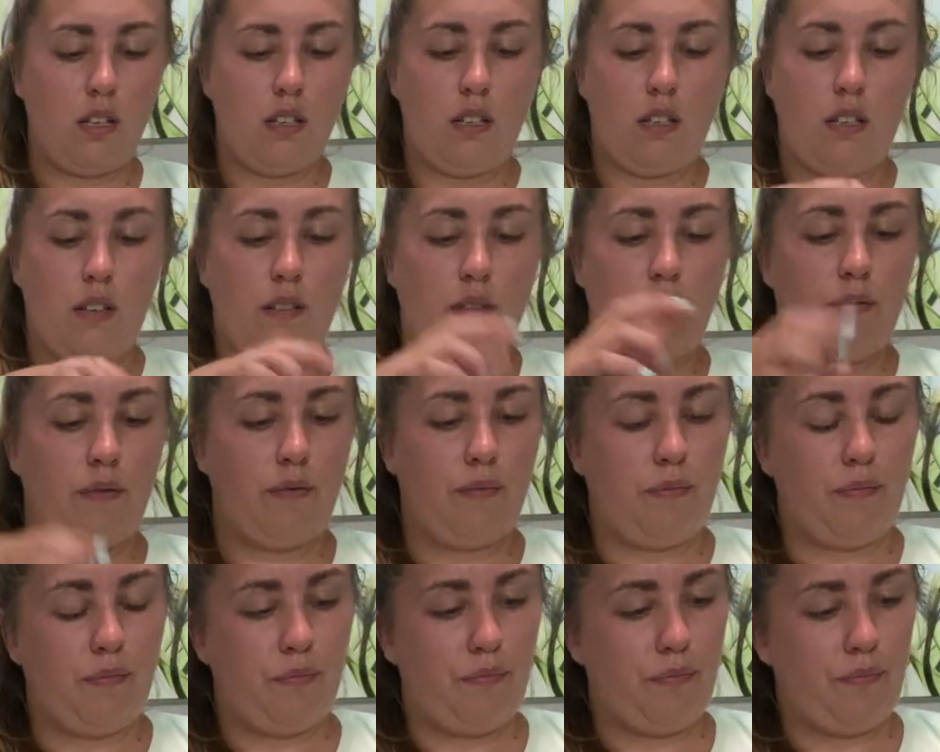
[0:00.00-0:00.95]

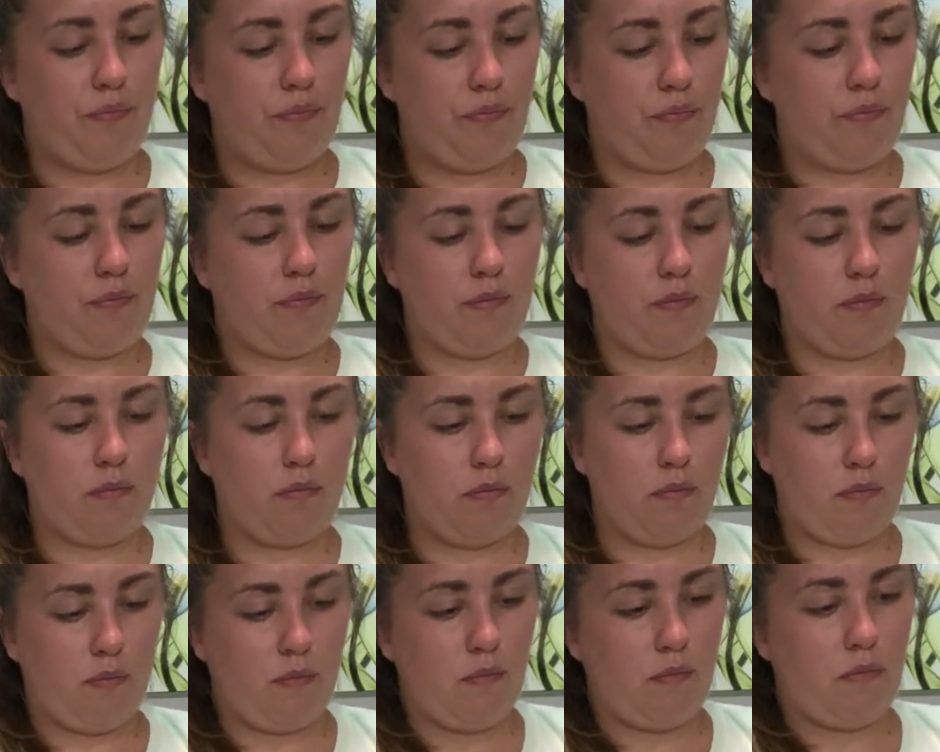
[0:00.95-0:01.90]

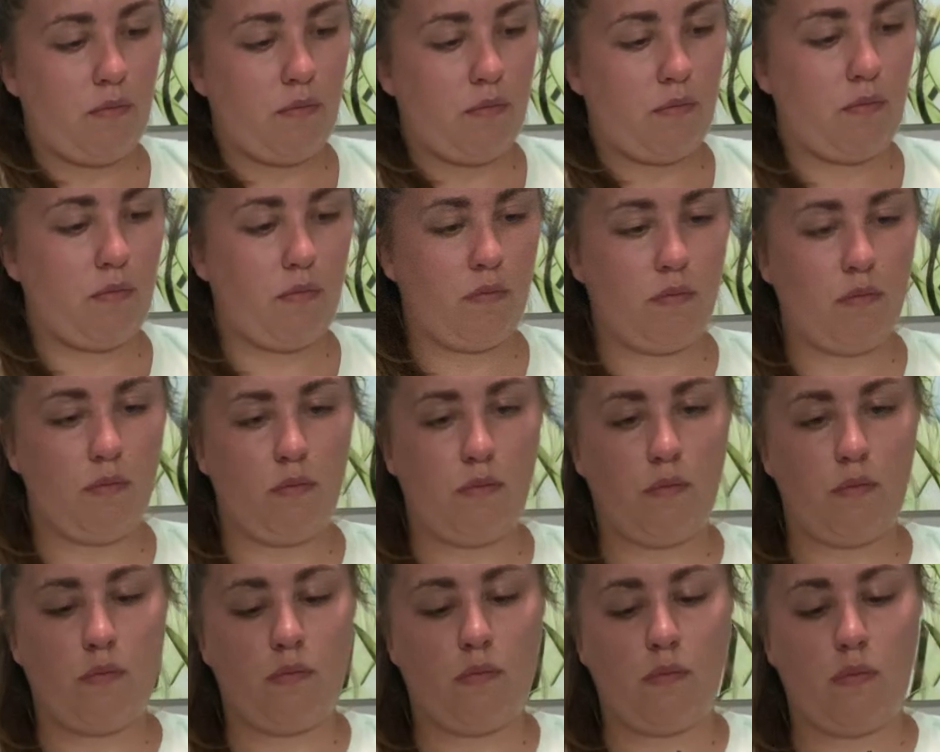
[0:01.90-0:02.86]

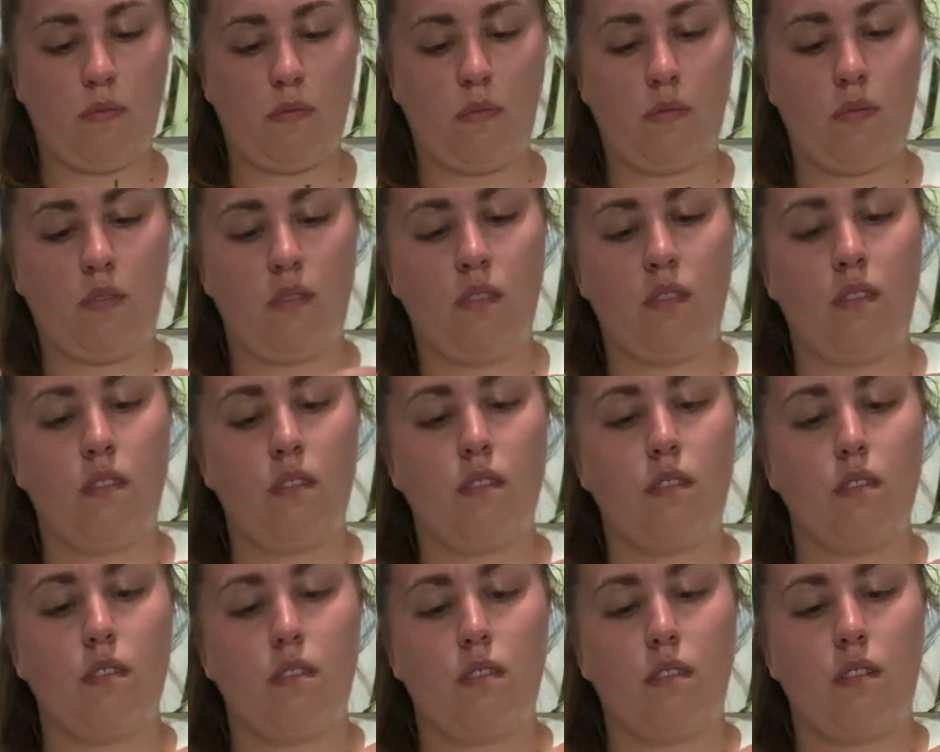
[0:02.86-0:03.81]

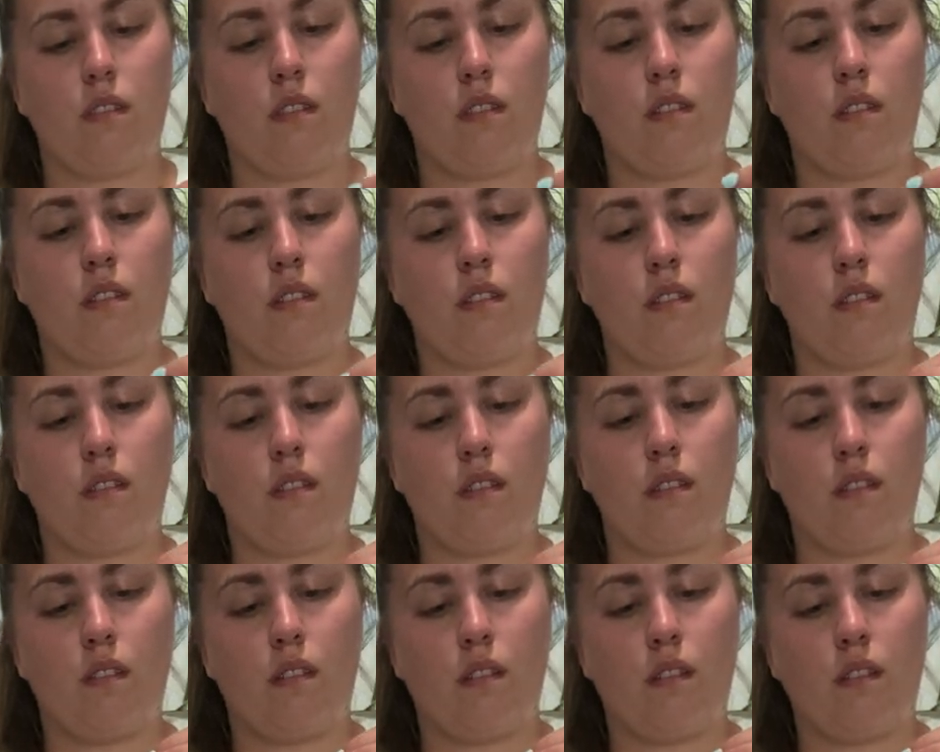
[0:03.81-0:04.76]

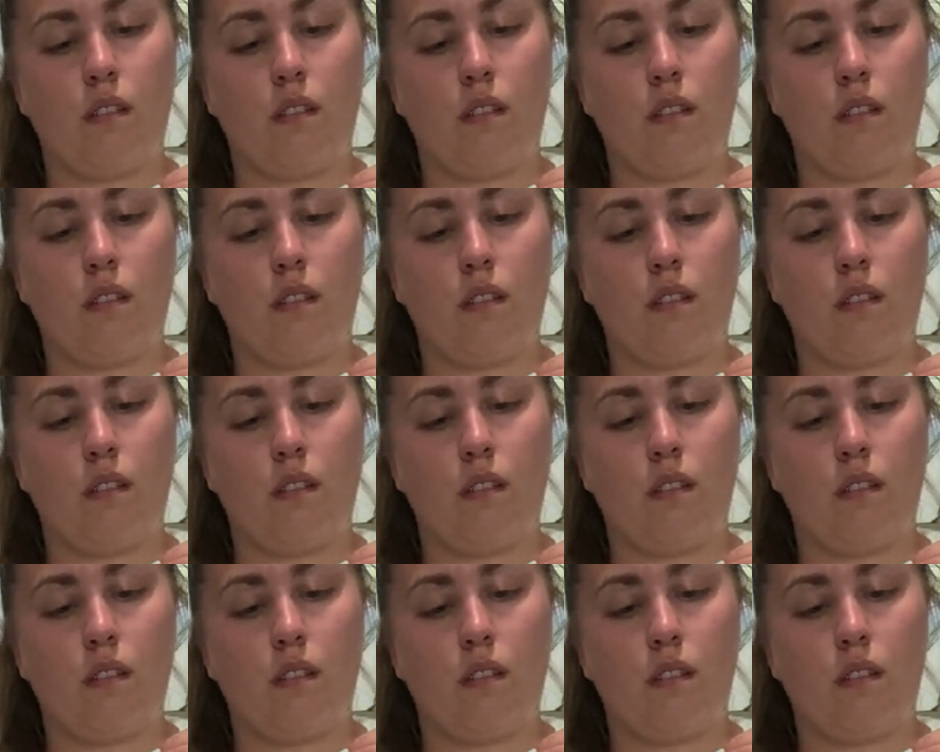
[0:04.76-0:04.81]
(no one is talking)